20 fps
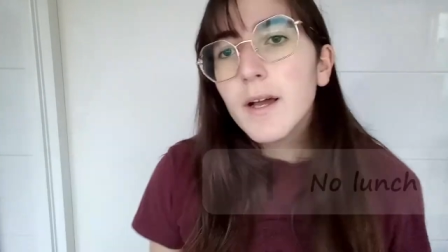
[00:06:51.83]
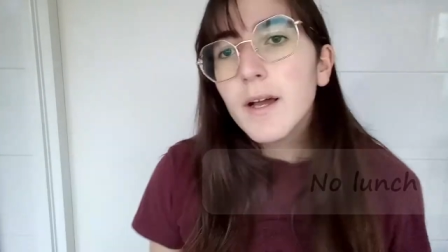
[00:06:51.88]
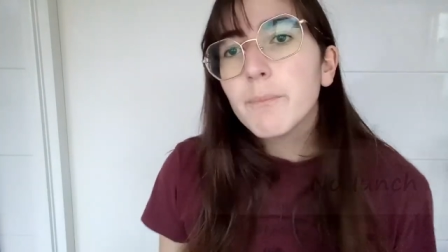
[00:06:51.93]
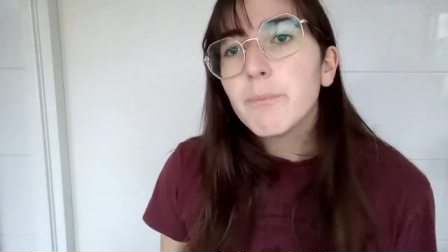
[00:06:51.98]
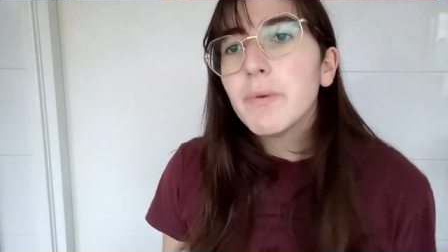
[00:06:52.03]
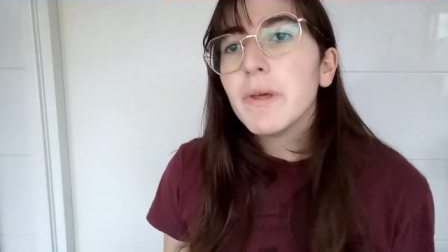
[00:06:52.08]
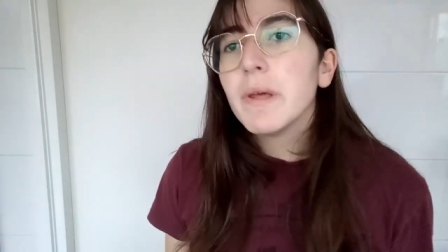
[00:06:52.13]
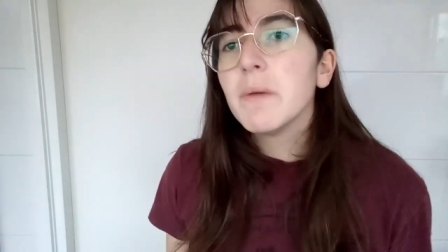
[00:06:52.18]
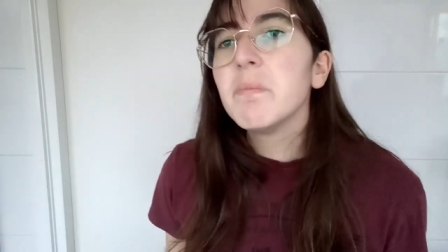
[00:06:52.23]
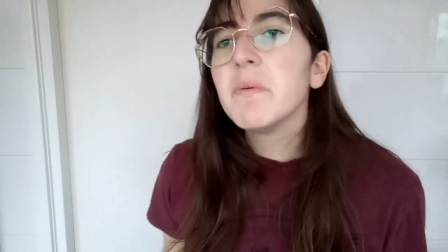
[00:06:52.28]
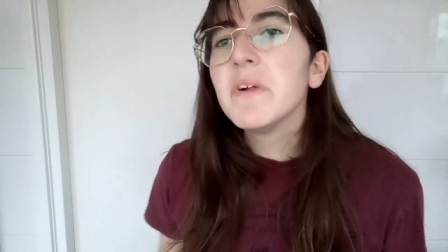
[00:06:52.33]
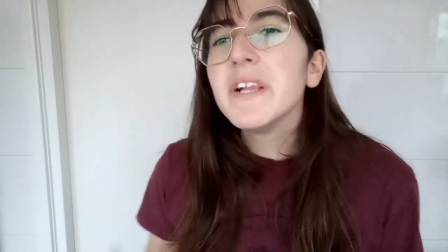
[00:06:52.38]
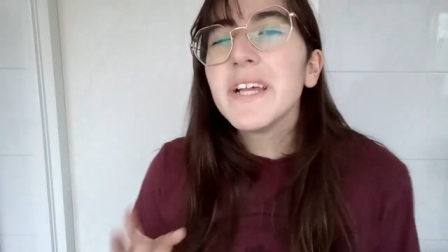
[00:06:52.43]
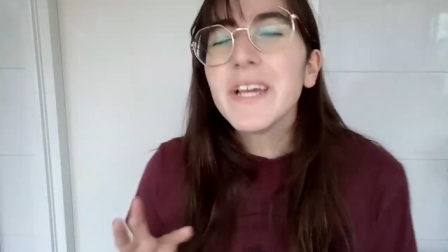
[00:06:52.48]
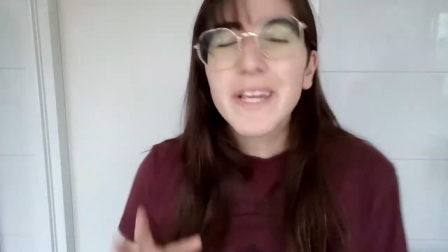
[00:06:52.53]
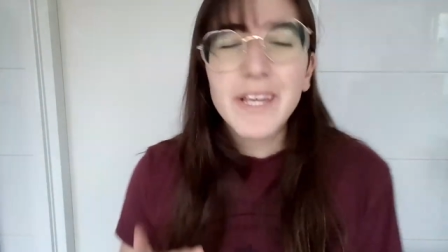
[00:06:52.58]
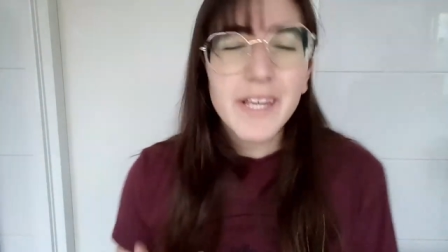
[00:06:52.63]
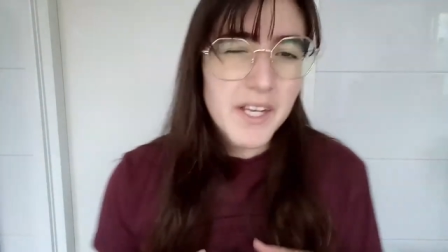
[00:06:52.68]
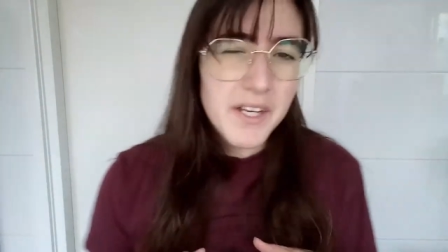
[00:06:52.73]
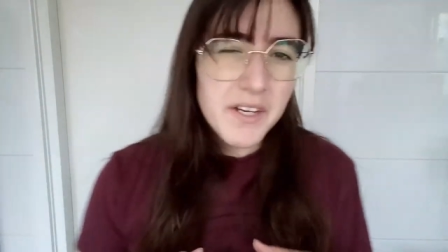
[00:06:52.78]
People
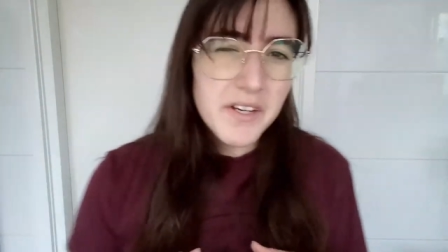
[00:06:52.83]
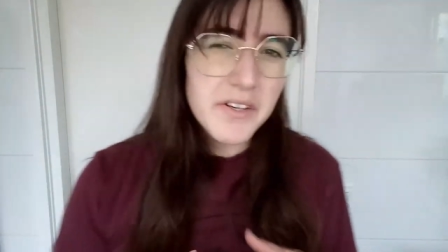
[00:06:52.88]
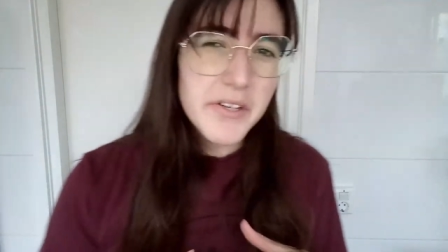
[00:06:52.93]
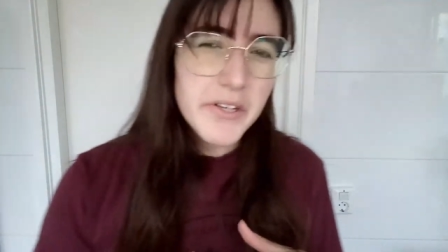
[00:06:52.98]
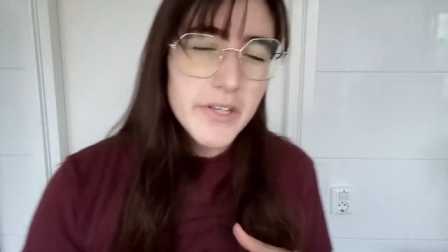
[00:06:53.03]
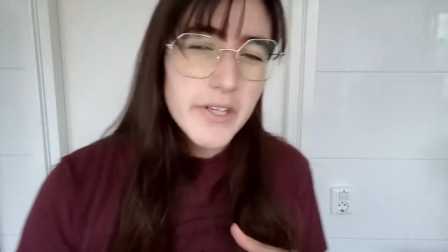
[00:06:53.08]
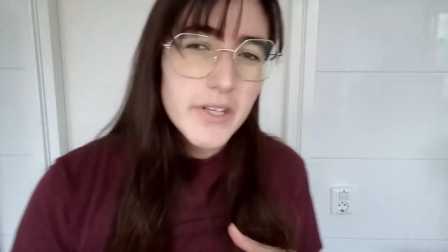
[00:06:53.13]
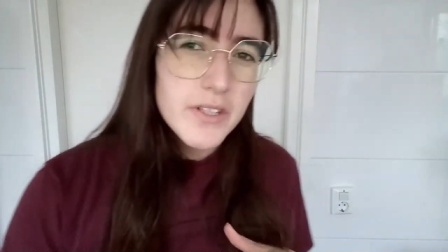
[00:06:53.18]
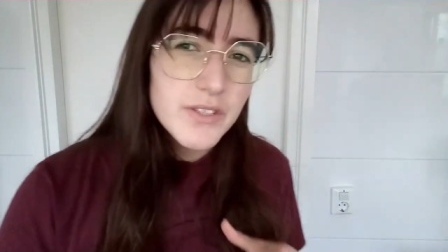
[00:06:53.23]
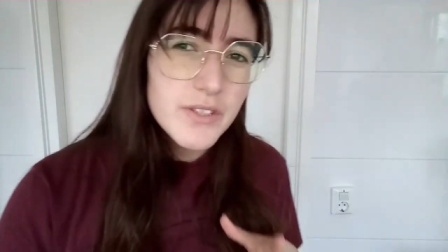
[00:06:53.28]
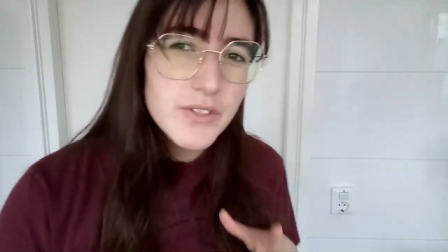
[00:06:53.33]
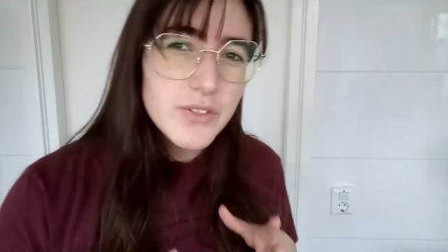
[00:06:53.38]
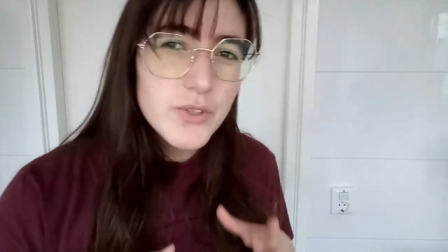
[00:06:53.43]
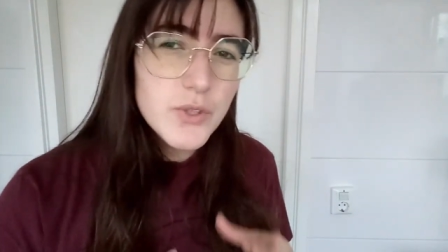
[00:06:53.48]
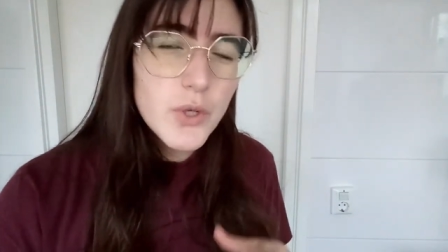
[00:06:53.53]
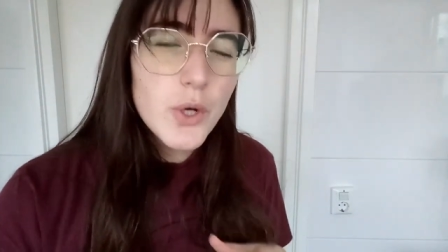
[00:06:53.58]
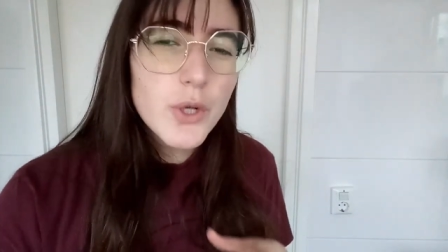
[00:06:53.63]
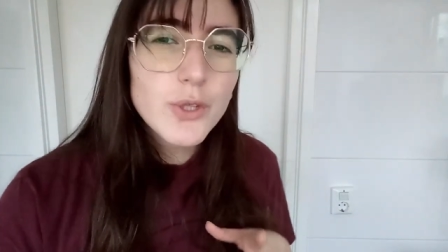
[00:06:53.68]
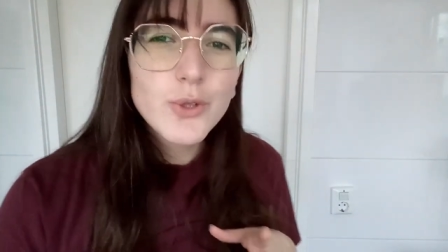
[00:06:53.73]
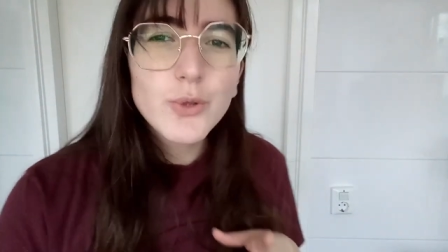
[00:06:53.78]
here
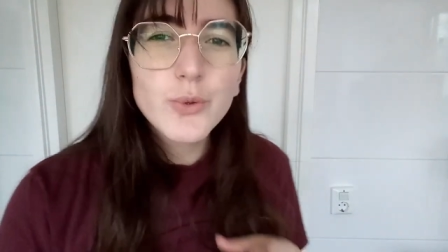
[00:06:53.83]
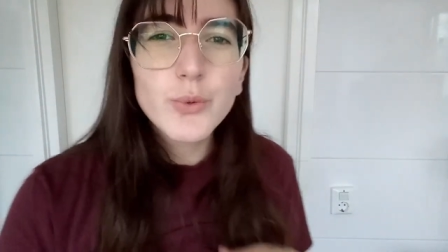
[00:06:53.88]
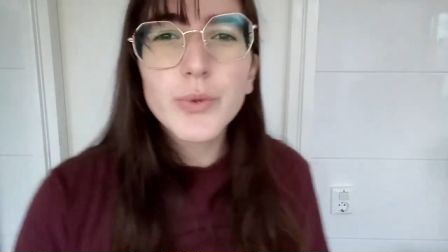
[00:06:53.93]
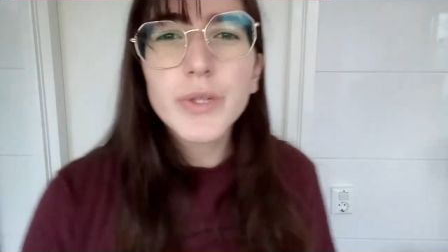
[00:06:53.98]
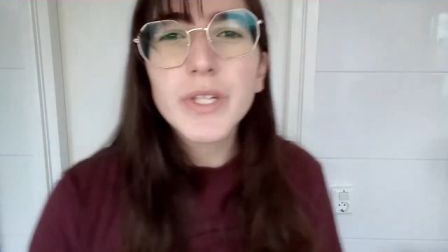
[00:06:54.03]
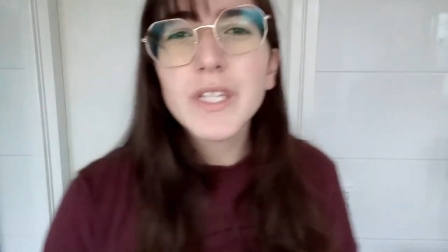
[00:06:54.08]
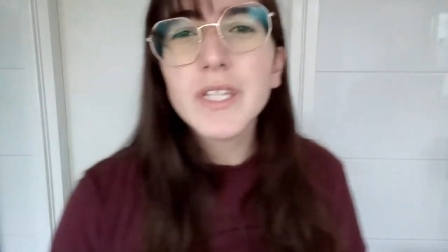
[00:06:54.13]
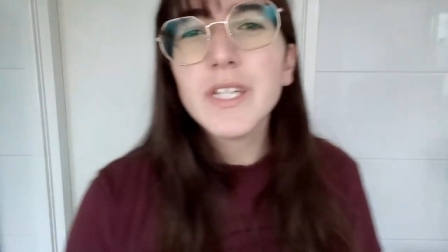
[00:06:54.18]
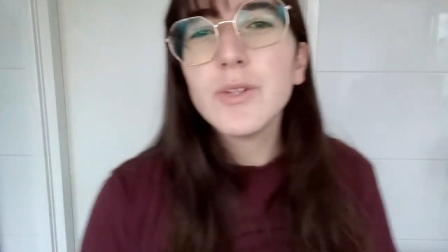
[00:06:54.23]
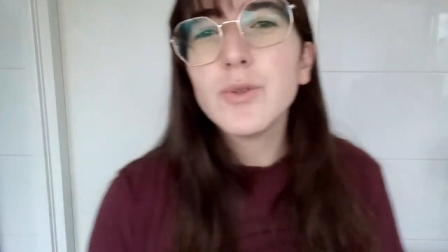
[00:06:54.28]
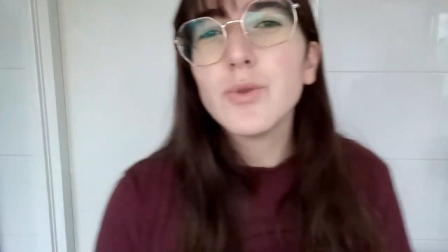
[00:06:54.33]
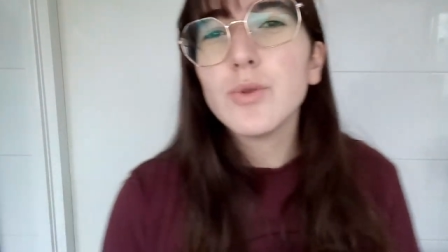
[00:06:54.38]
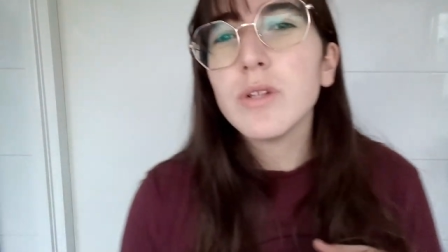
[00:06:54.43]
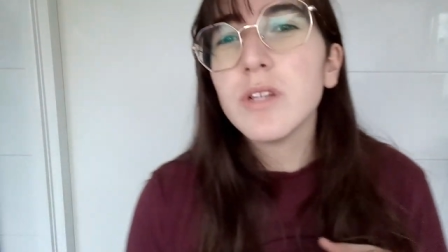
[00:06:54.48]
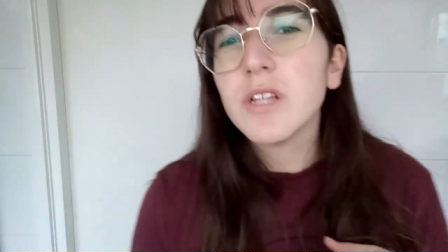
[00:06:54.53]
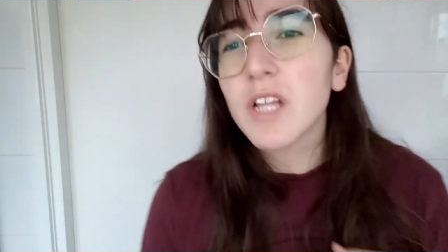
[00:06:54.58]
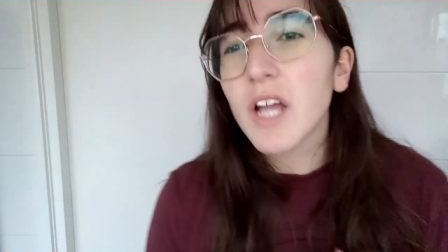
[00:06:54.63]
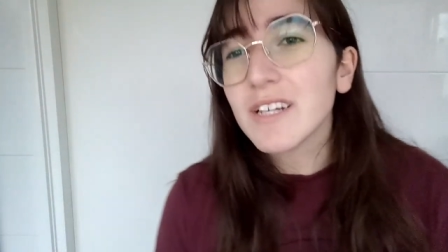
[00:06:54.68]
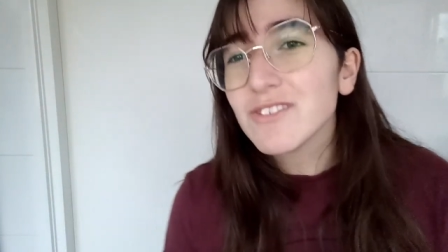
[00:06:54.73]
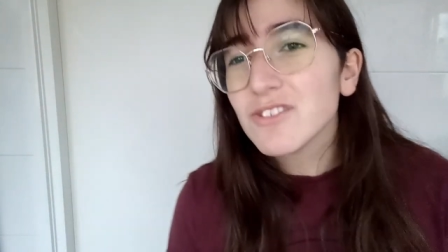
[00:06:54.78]
don't really do
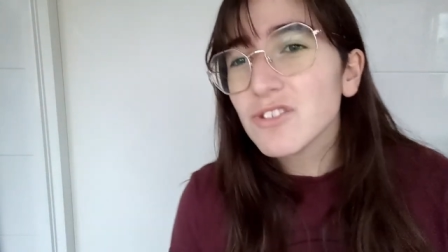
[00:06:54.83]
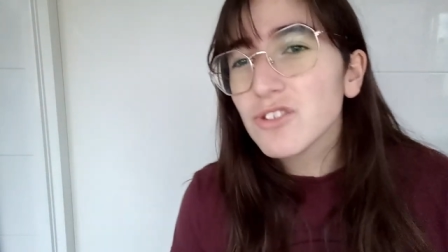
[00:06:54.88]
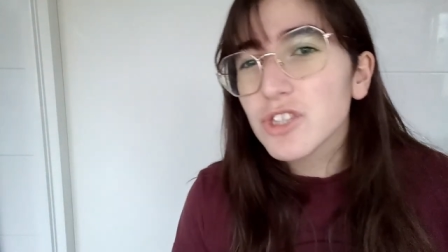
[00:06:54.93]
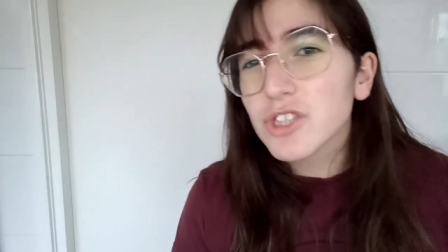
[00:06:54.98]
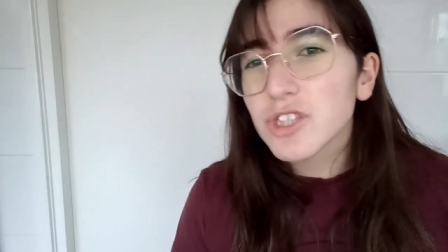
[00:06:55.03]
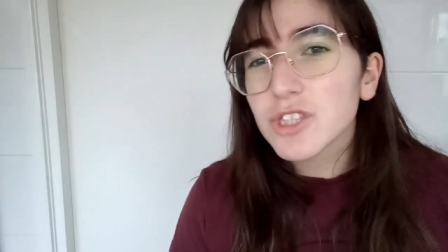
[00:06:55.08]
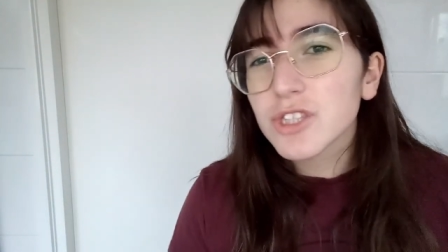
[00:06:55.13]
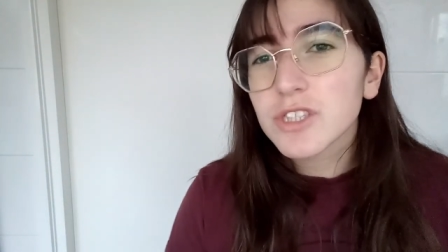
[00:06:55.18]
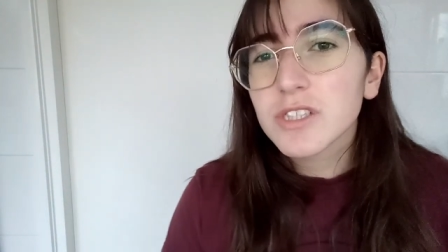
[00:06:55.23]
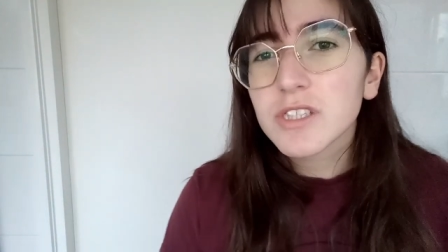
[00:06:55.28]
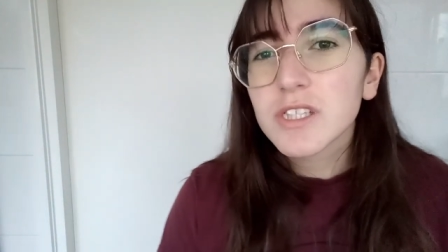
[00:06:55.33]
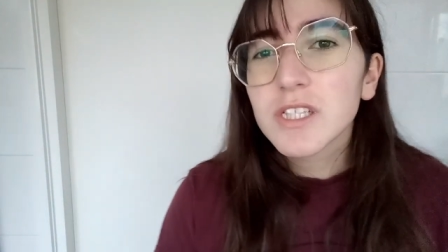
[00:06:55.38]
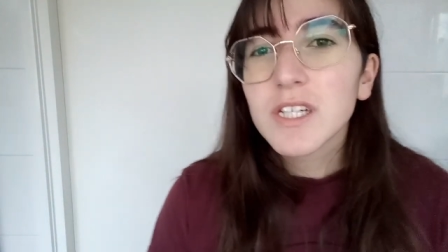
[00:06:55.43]
lunch.